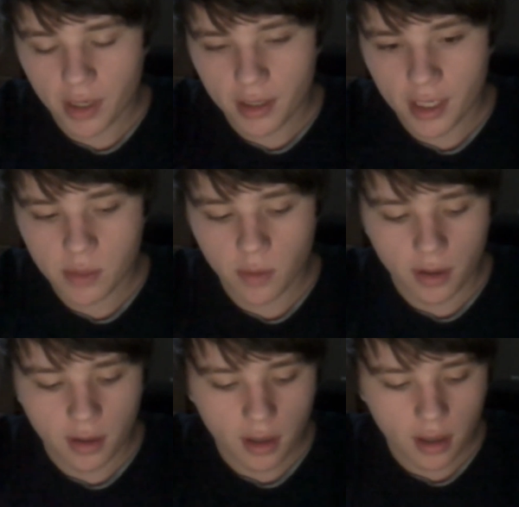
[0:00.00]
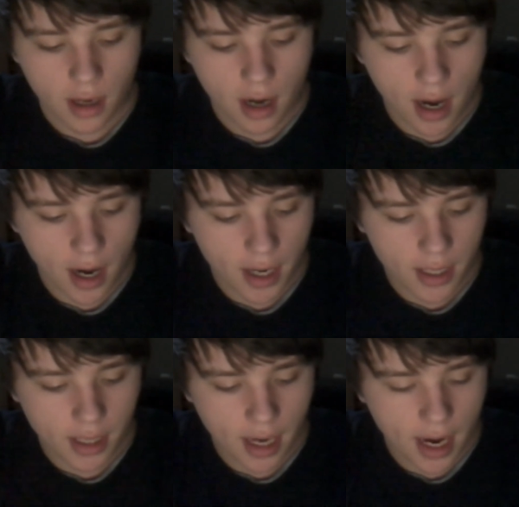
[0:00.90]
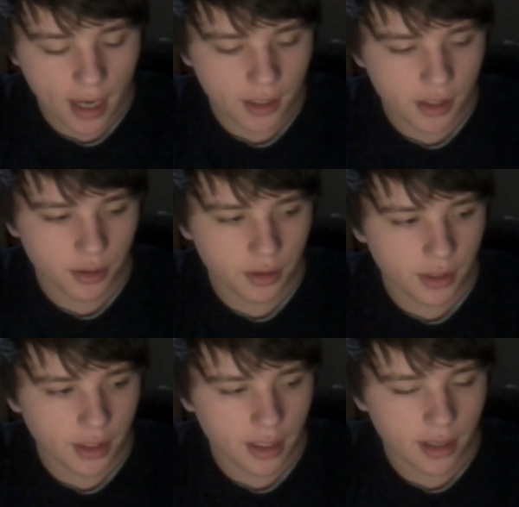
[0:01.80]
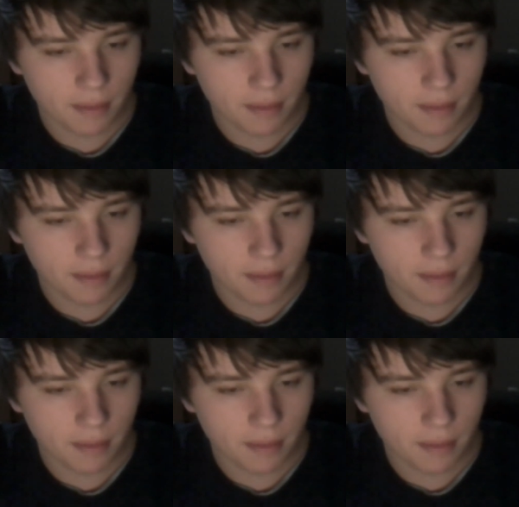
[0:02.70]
Next one. I actually,